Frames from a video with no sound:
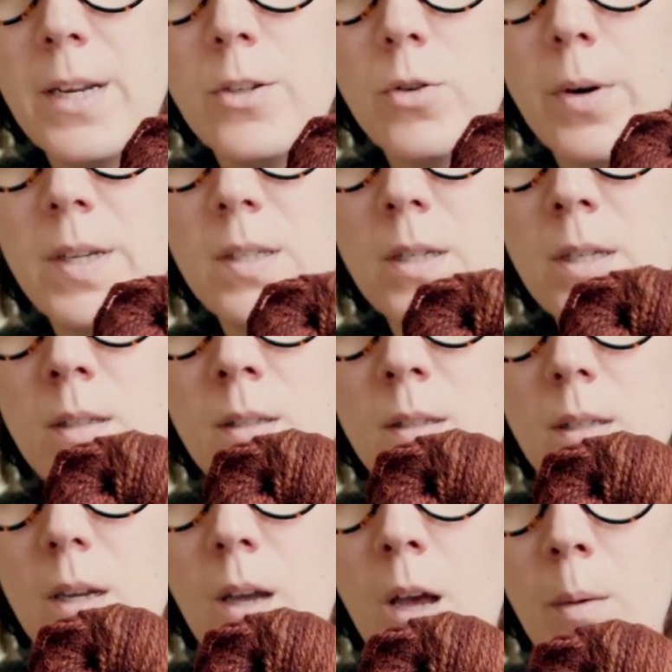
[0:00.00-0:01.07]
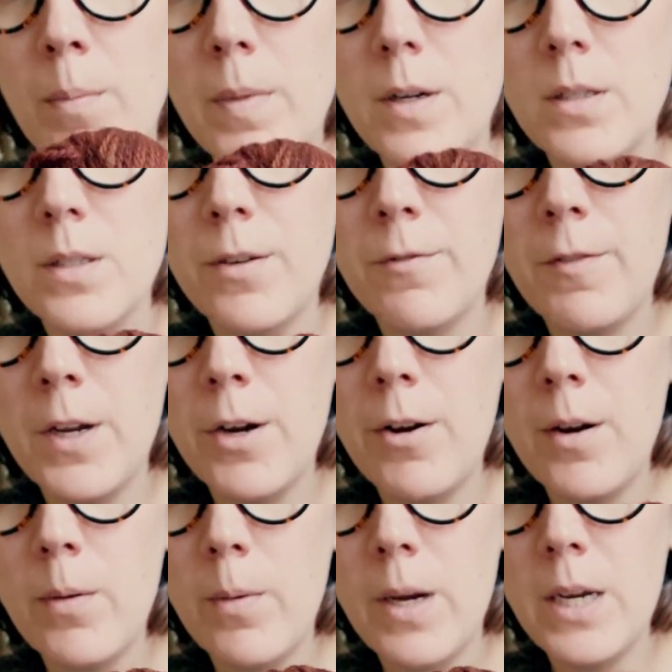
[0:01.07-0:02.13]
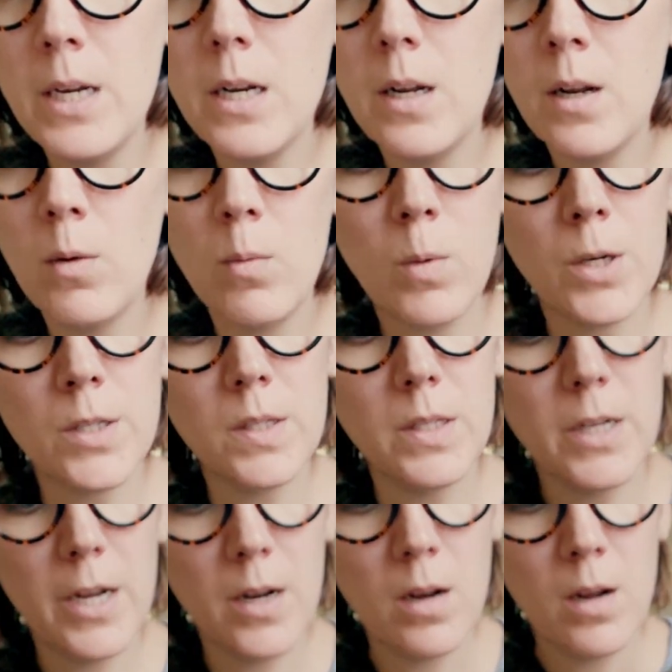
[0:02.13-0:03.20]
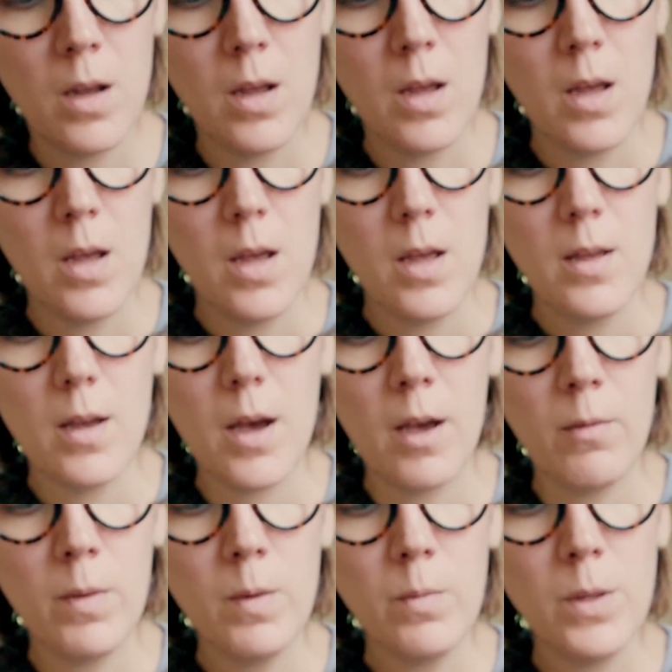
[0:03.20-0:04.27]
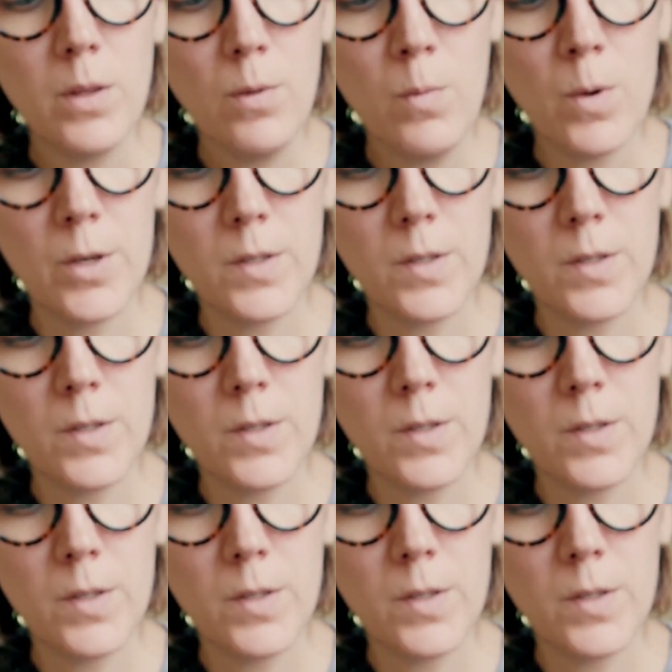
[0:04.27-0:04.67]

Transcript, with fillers: weight choices. Um, there's a fingering weight and a worsted. I went with the